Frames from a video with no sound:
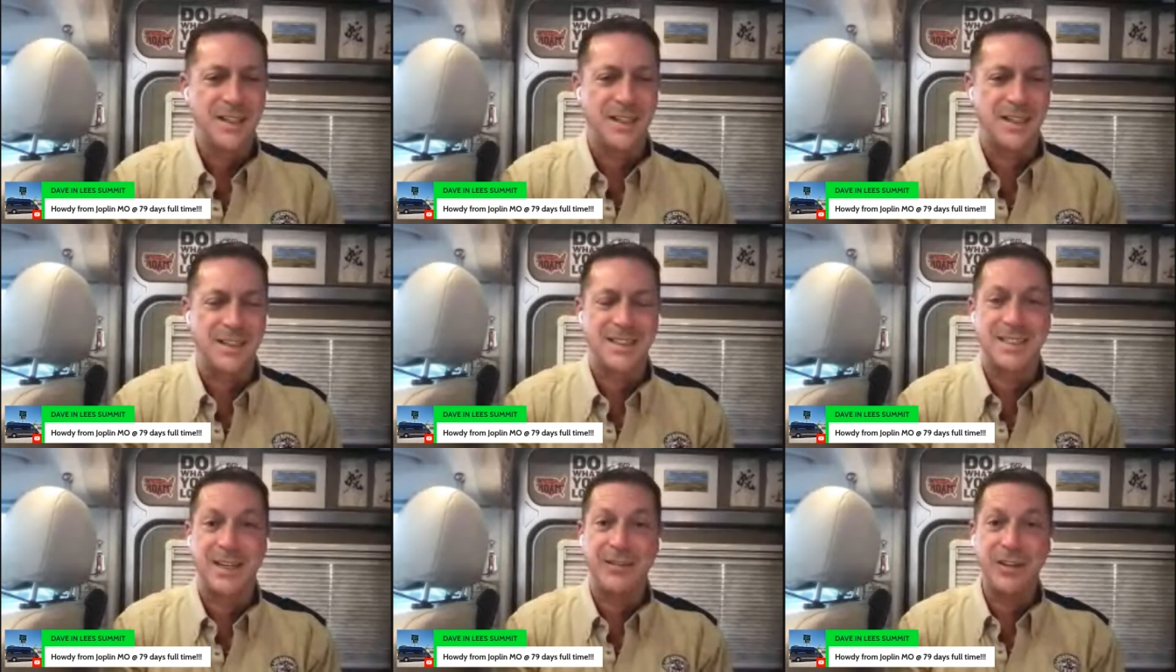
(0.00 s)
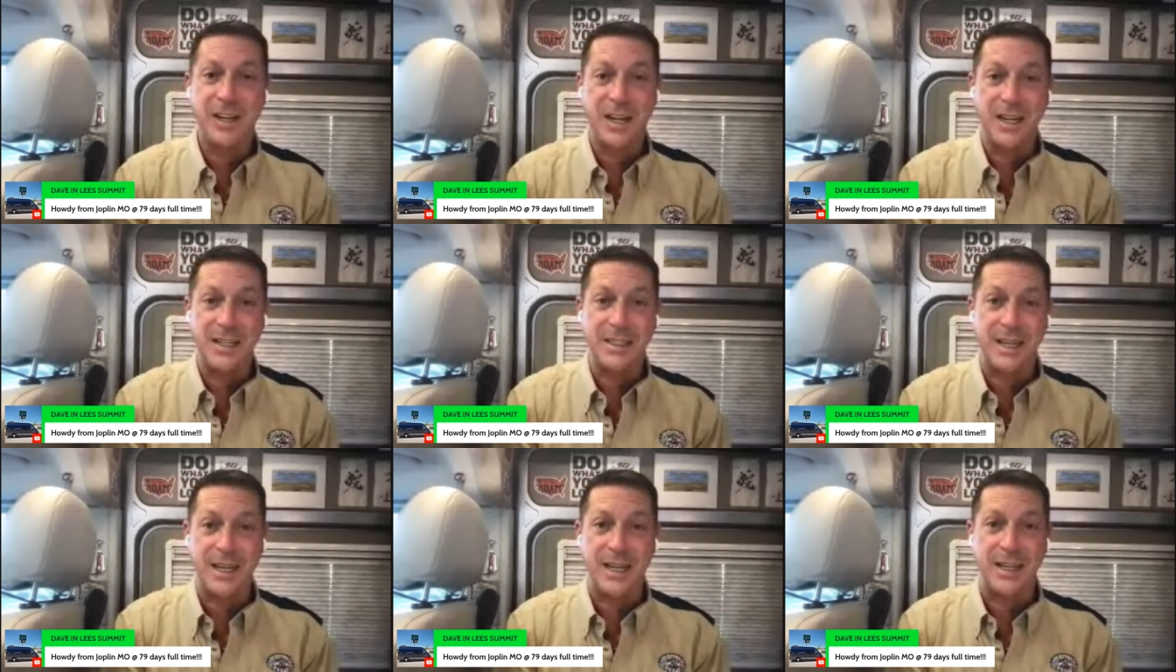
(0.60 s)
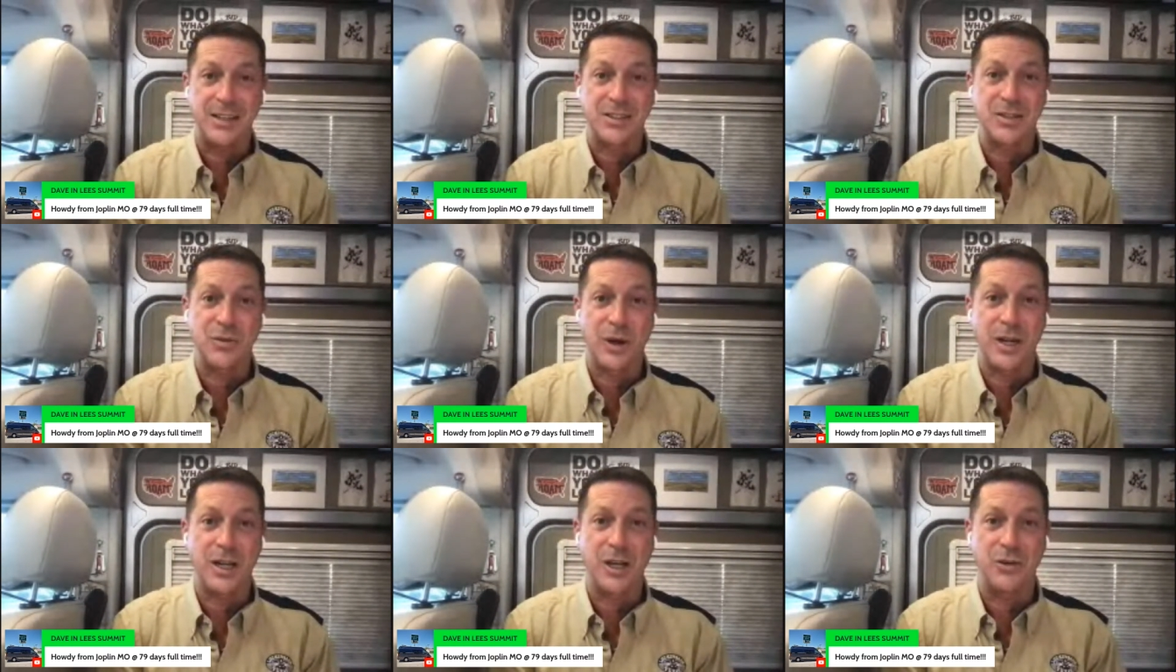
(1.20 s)
Uh, seventy-nine days.
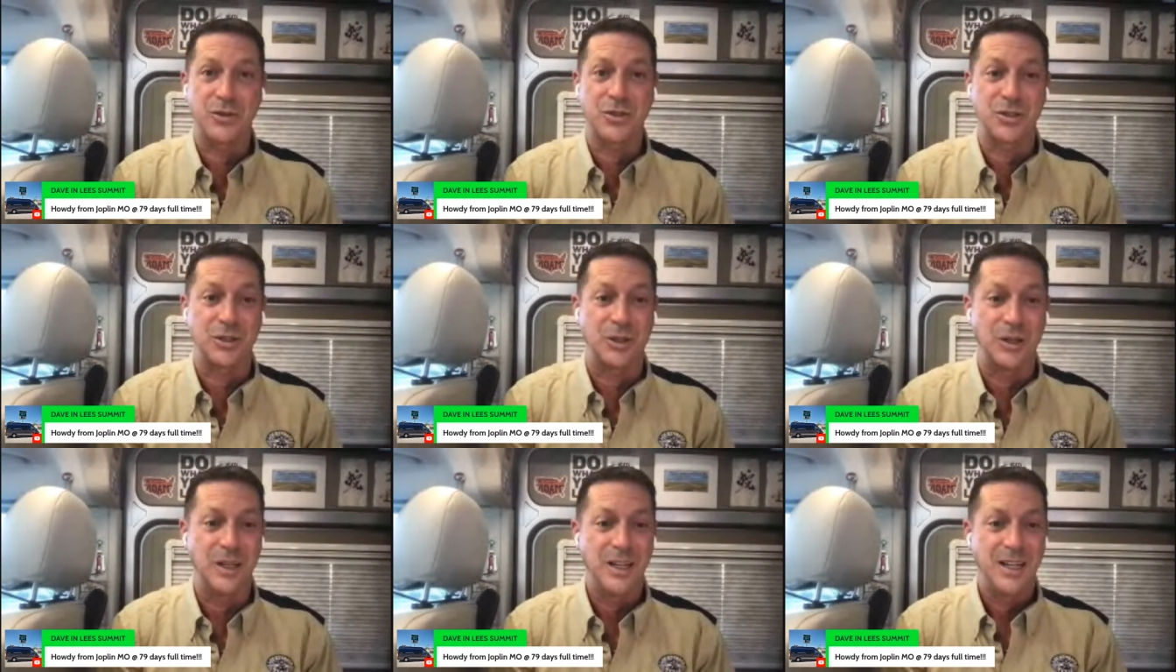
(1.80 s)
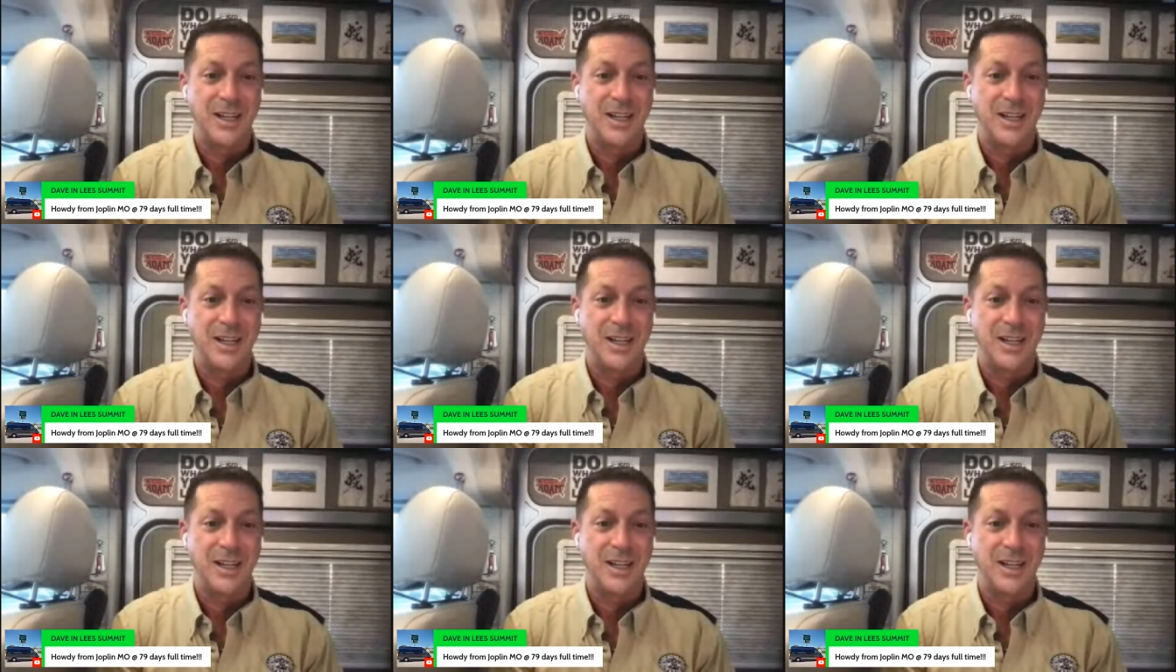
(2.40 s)
Way to go, sir.